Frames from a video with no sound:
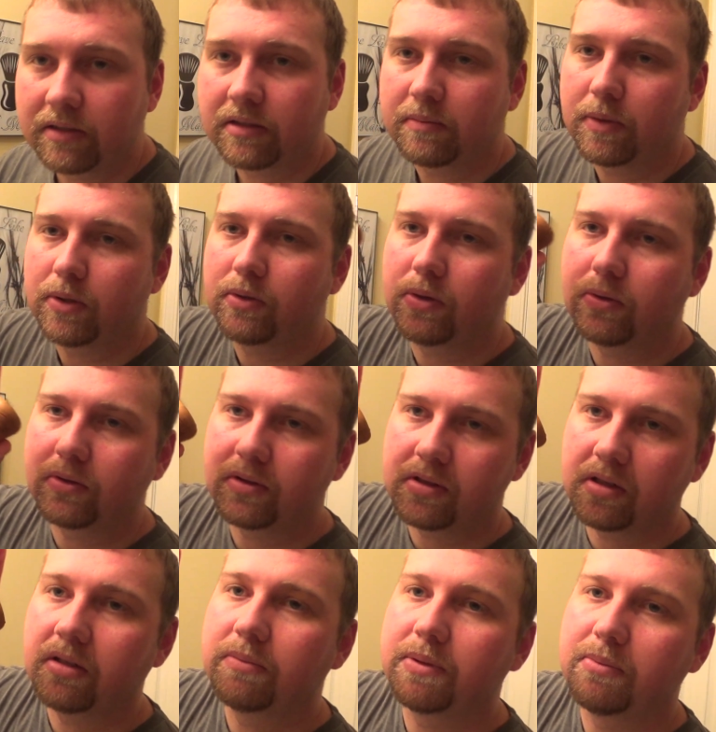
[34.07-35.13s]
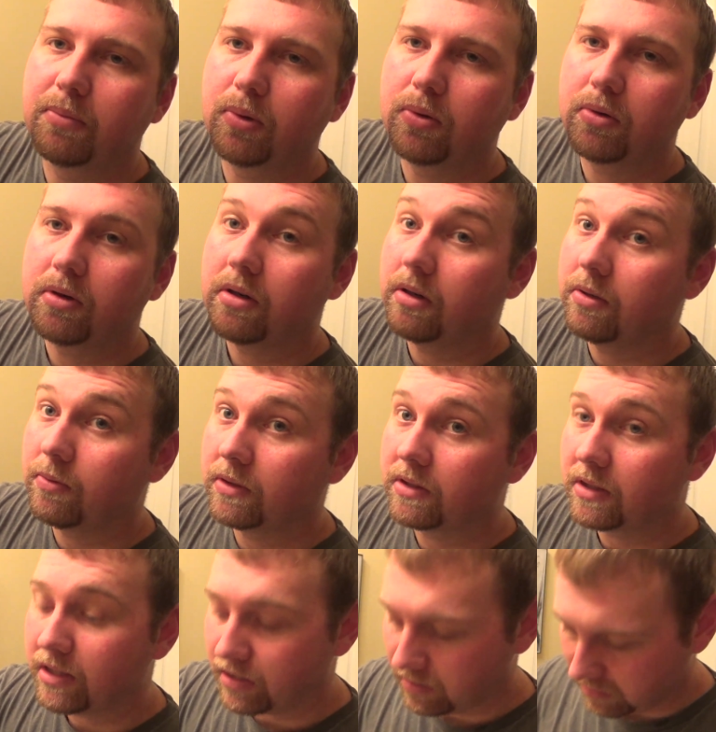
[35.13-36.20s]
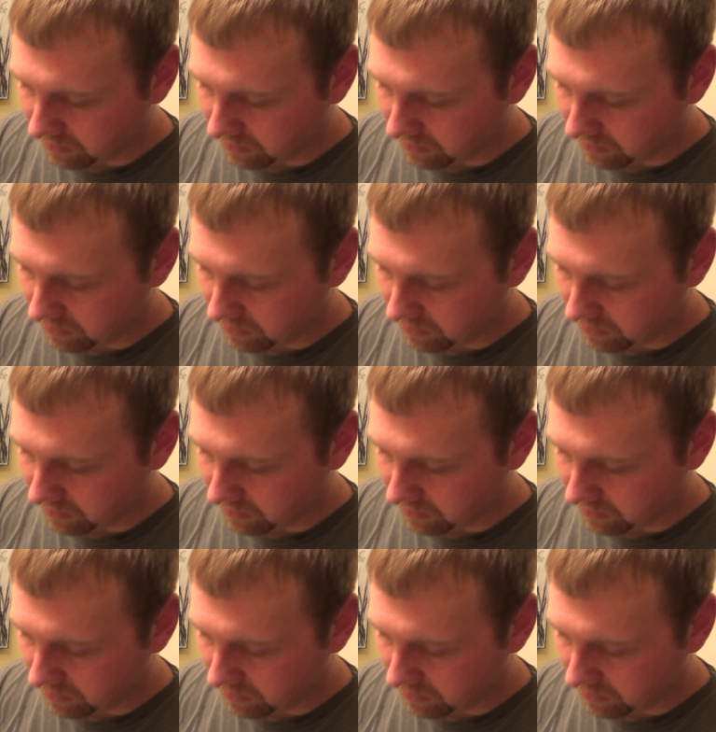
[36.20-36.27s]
Semogue Owners Club and Boar once again.